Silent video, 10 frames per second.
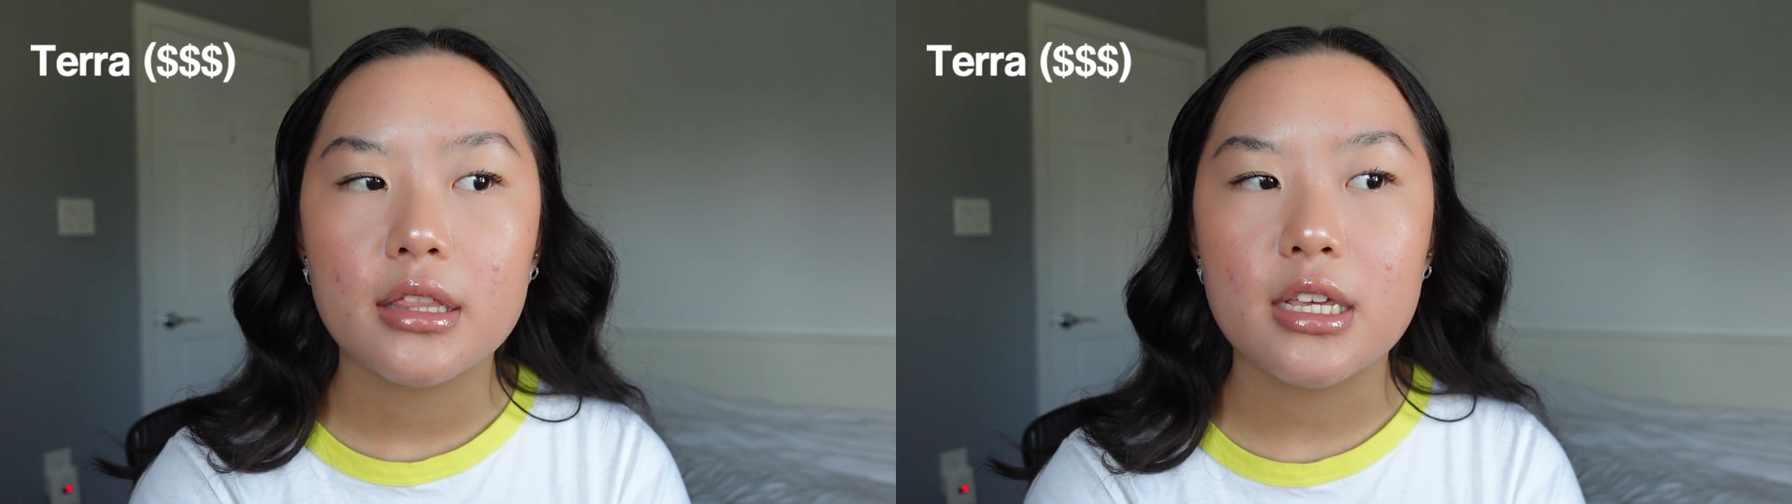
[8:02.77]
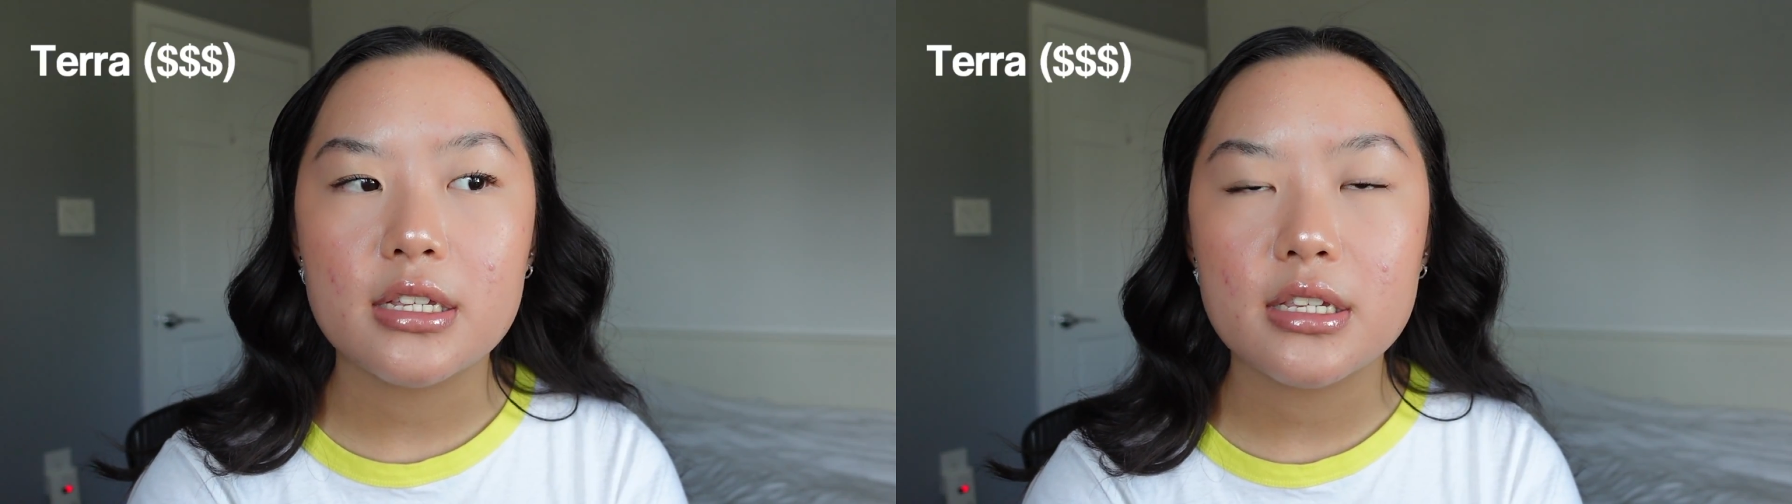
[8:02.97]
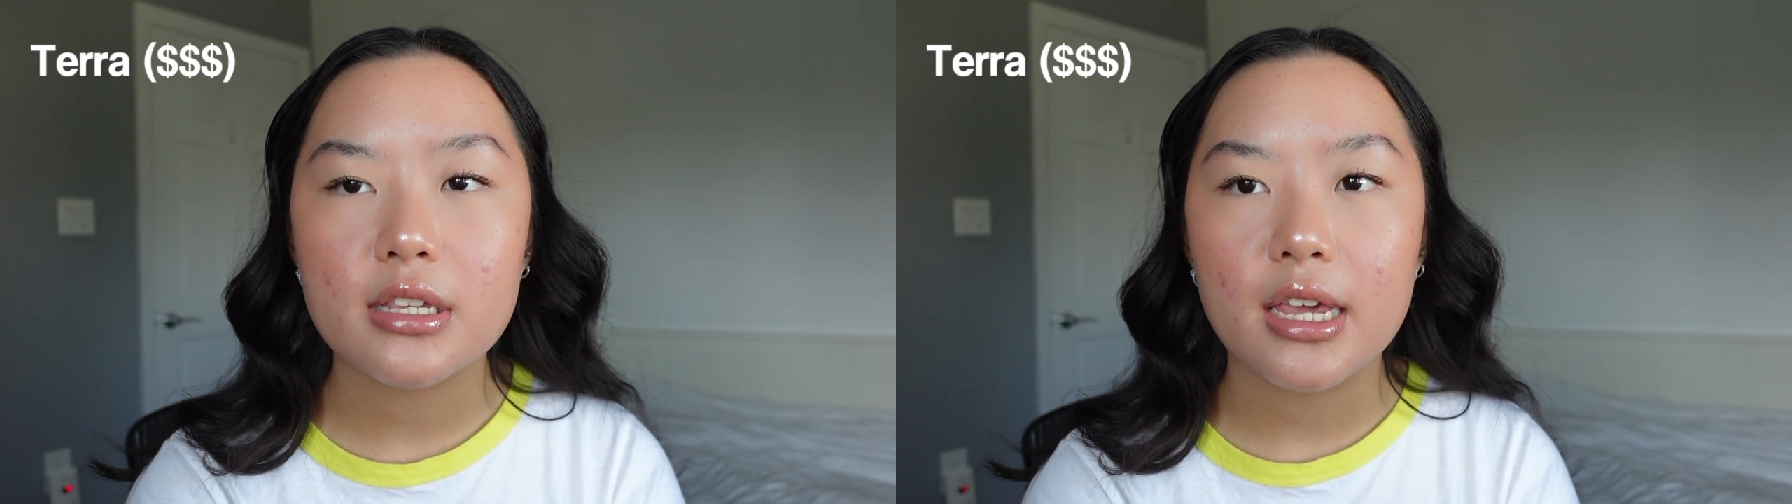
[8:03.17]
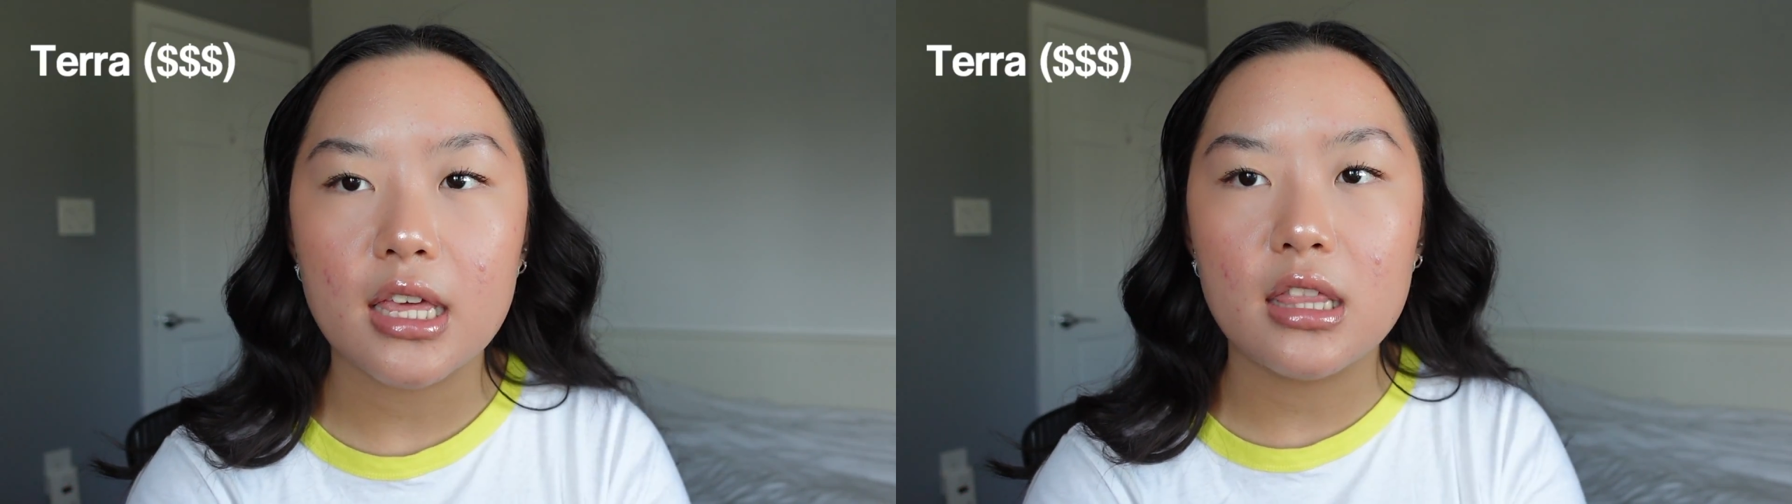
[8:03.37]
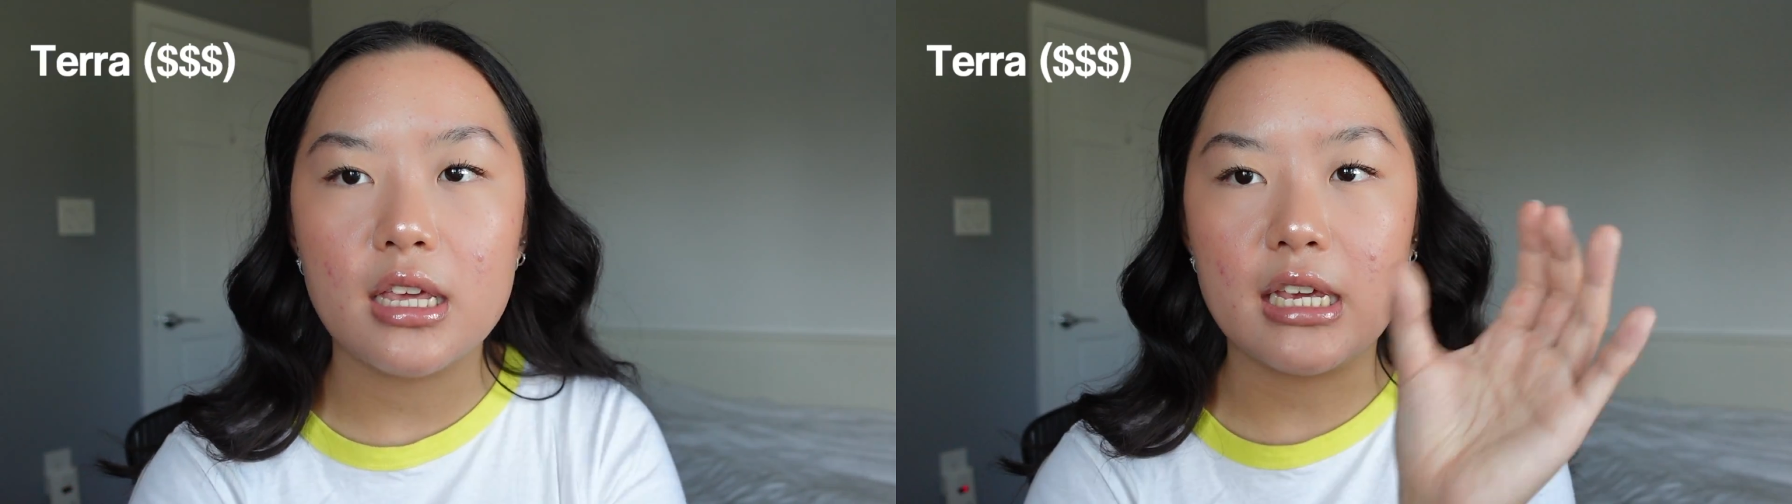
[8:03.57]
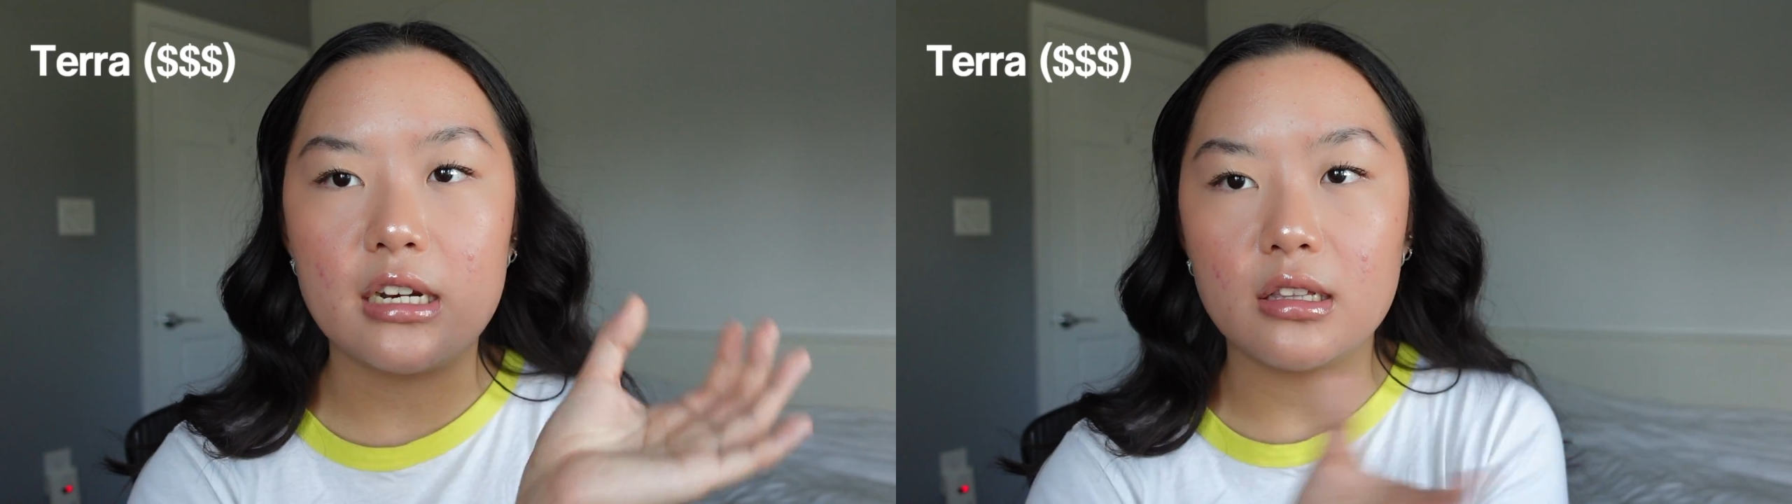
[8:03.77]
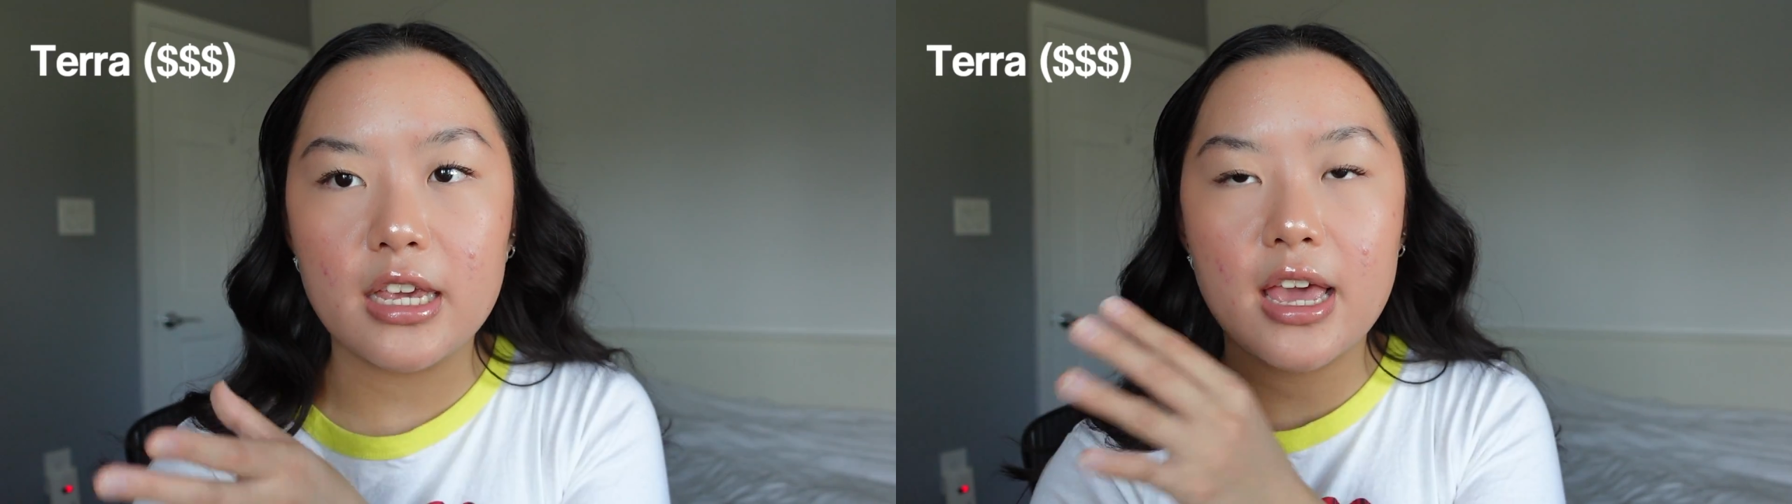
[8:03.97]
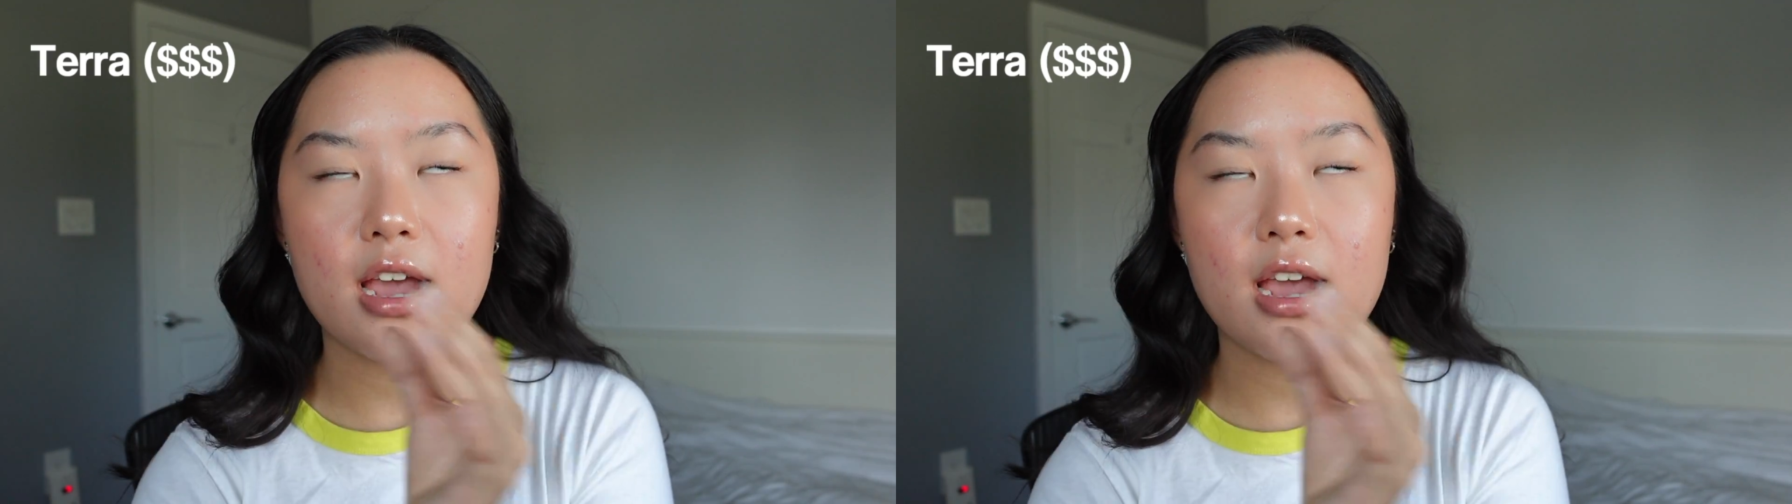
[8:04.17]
This is like in the Italy